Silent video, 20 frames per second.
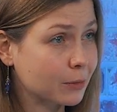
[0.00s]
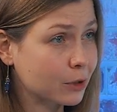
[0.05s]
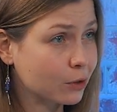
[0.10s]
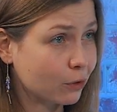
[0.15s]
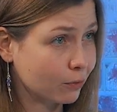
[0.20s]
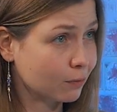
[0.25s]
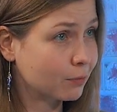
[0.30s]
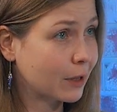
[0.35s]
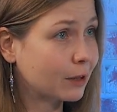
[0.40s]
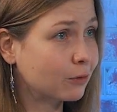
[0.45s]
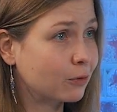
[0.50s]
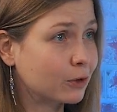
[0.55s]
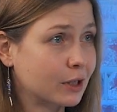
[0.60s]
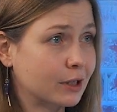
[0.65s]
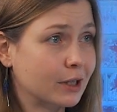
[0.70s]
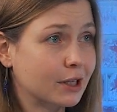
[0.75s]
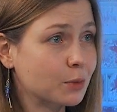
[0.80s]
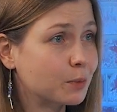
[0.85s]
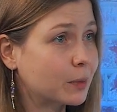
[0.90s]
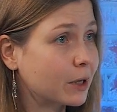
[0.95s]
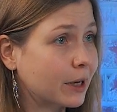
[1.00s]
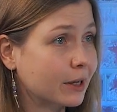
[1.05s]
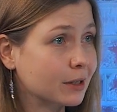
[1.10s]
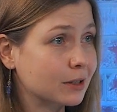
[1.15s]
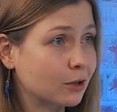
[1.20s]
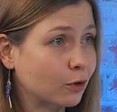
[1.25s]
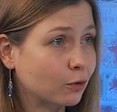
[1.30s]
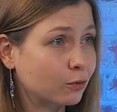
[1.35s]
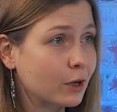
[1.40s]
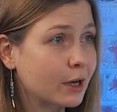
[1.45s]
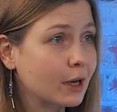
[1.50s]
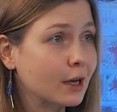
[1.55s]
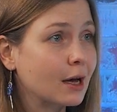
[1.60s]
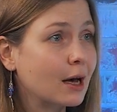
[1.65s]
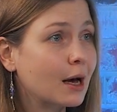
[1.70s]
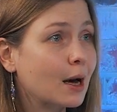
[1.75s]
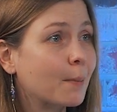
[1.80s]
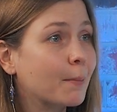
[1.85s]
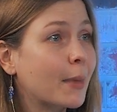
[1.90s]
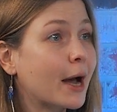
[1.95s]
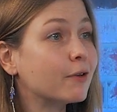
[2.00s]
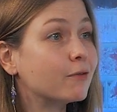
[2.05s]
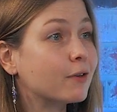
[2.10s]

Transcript: So that was an experience of my